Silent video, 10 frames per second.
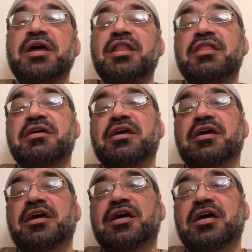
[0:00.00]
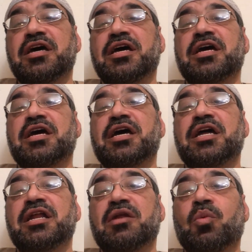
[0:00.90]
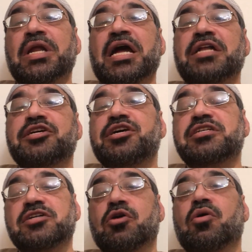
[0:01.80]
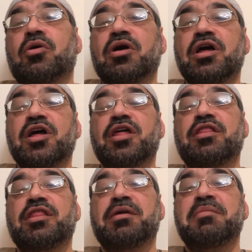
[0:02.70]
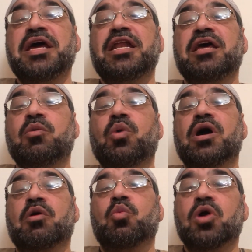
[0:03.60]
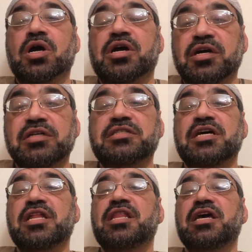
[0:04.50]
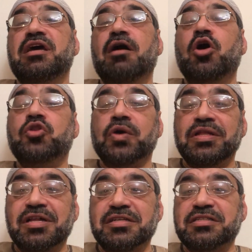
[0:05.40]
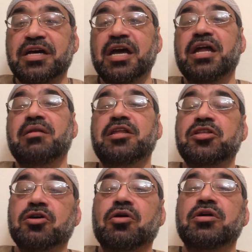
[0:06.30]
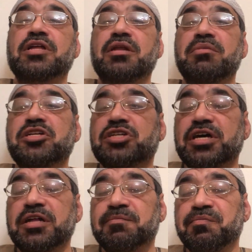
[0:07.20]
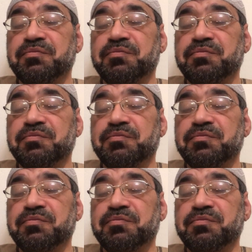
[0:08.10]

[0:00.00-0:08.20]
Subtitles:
in 100 years ago, they mainly were workers in the auto industry in Detroit and Michigan.